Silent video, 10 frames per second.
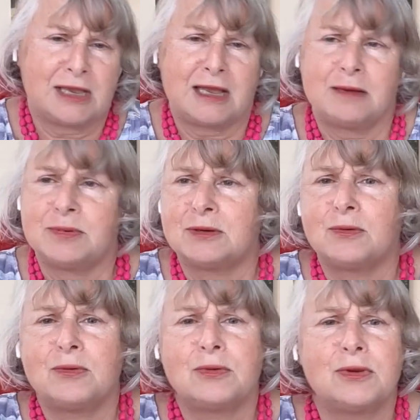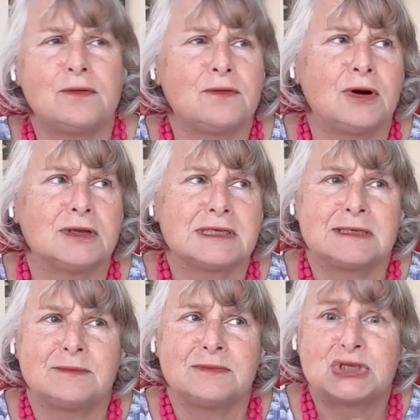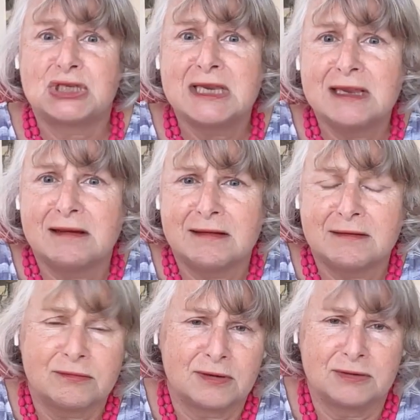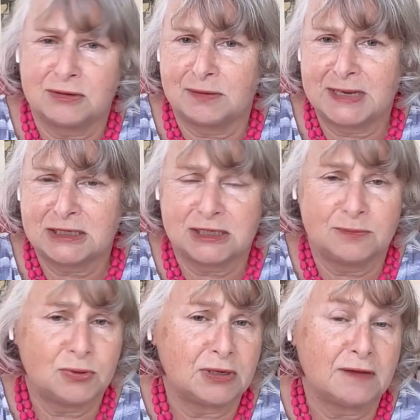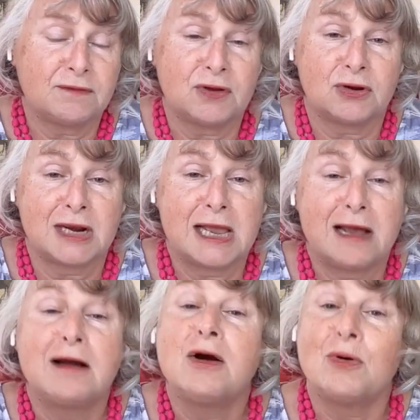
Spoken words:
cupboard, or you've got some chia and thought, oh, you're going to make chia pudding and forgotten how,